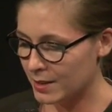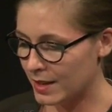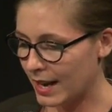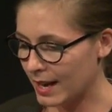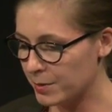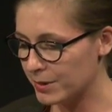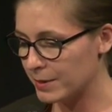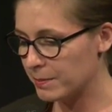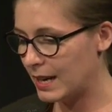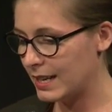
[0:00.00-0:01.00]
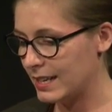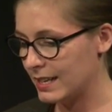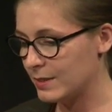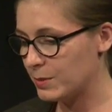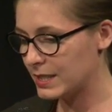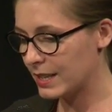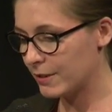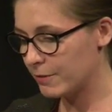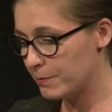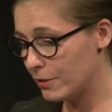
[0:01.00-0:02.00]
The harbour at Mana was a
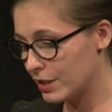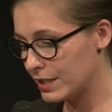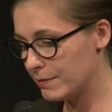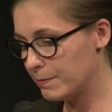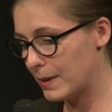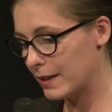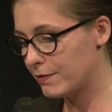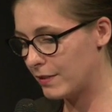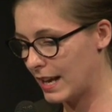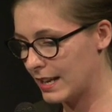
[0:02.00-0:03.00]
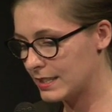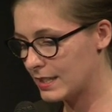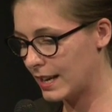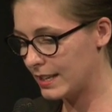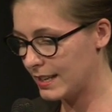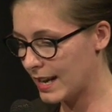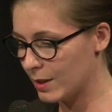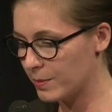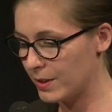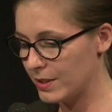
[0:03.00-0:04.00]
converted mud flat, tightly
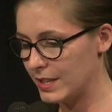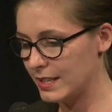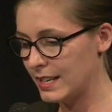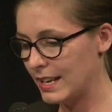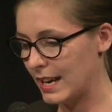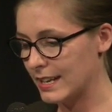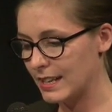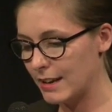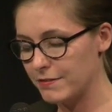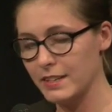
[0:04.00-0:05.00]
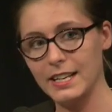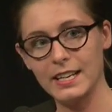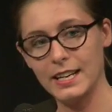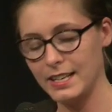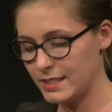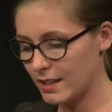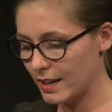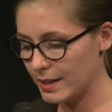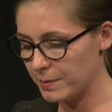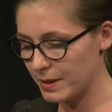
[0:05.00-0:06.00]
elbowed and unlovely at any
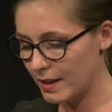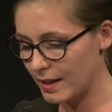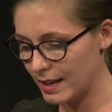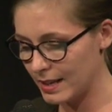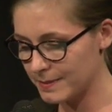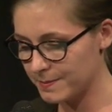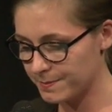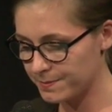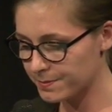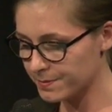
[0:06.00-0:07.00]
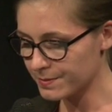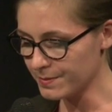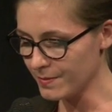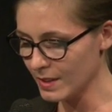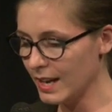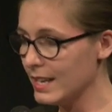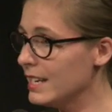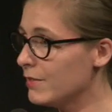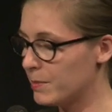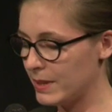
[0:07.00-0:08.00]
tide but high. I had
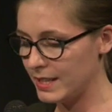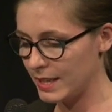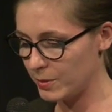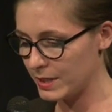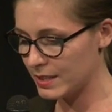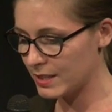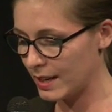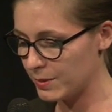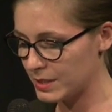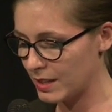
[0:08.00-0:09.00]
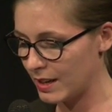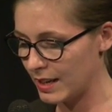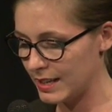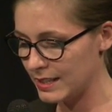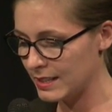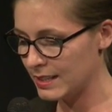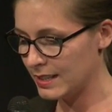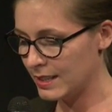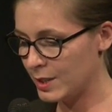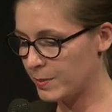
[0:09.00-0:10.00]
never been there when the tide was high.
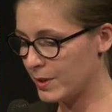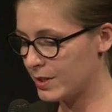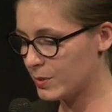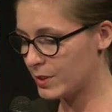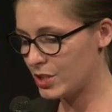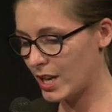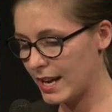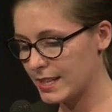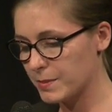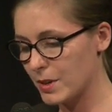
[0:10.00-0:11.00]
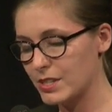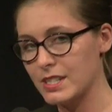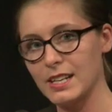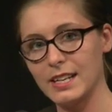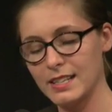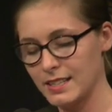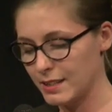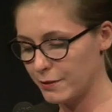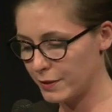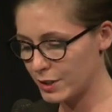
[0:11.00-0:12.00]
The birds were shags mostly.
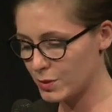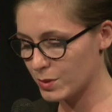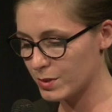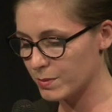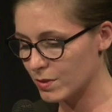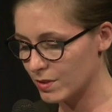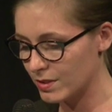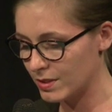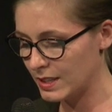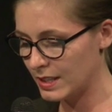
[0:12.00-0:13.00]
The fish were small.